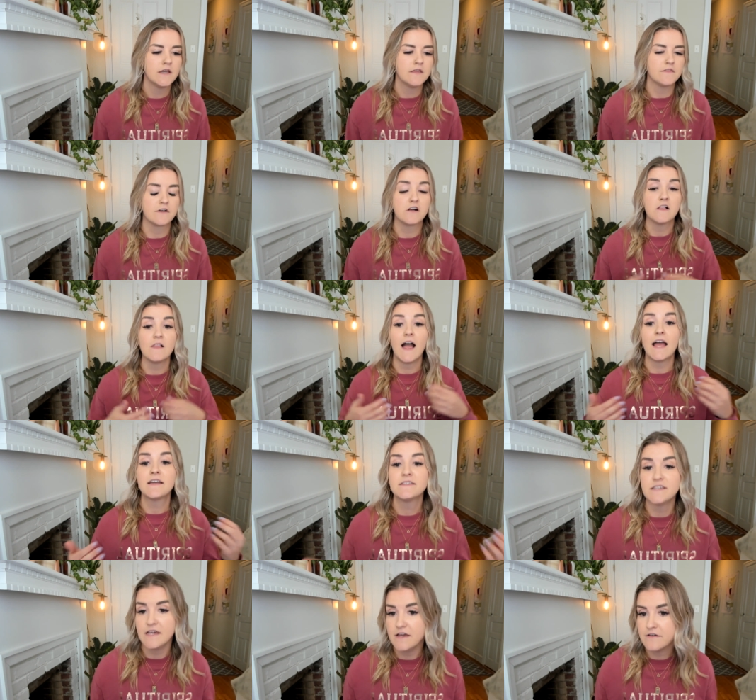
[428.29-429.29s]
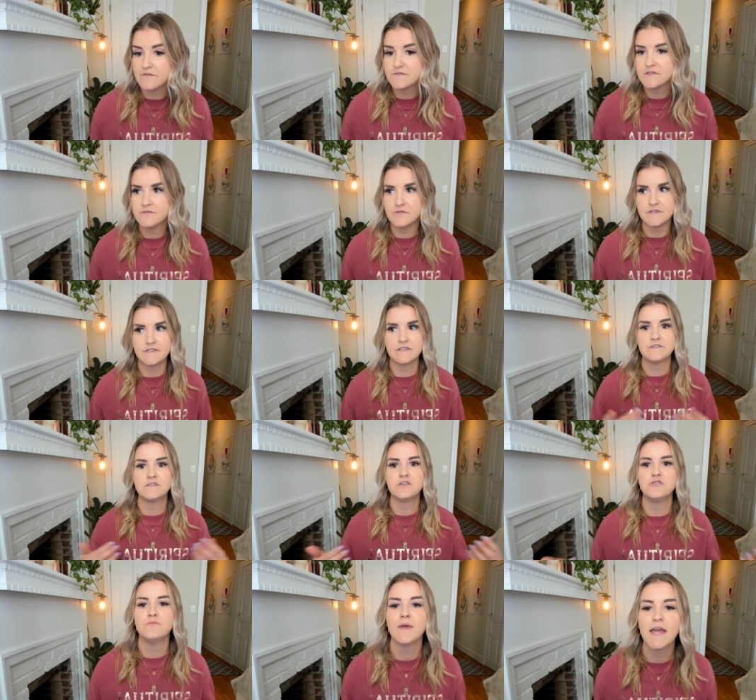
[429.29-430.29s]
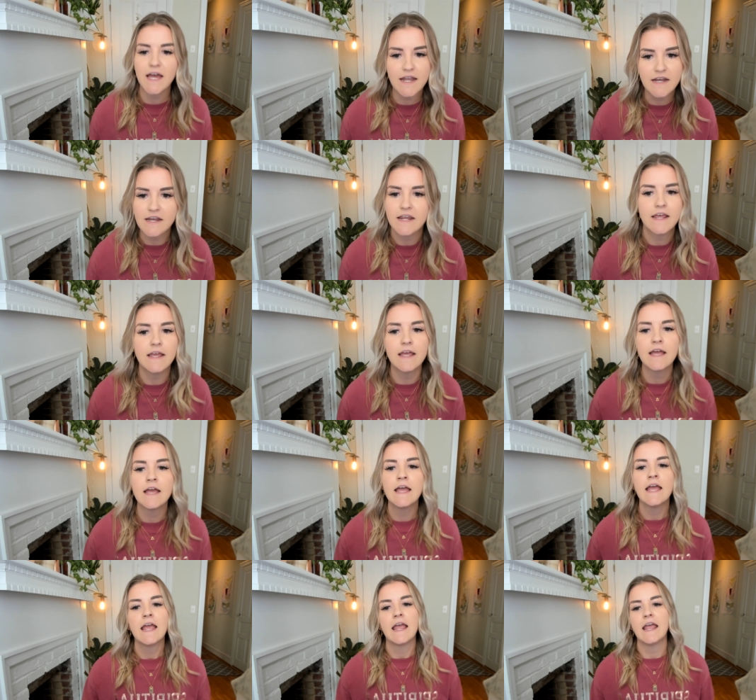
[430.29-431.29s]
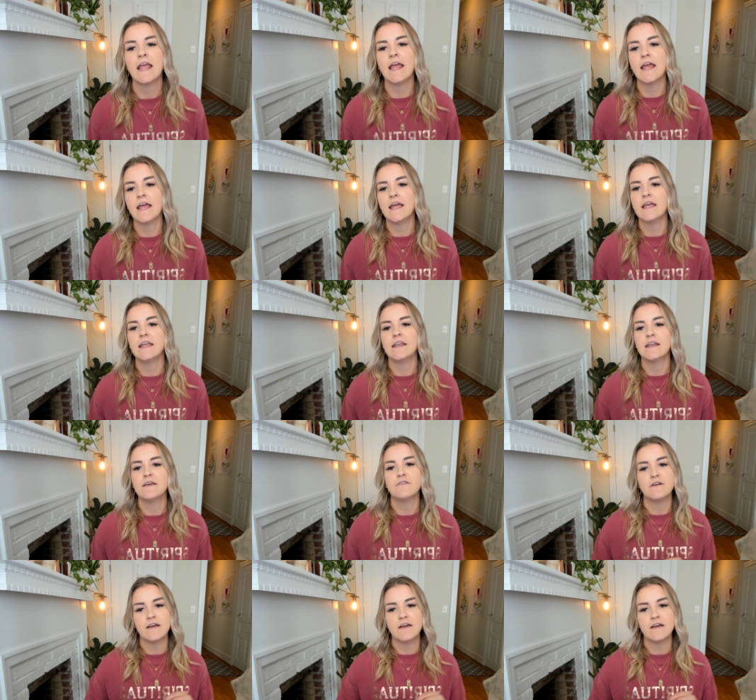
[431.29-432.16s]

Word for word: the collective, to assist humanity in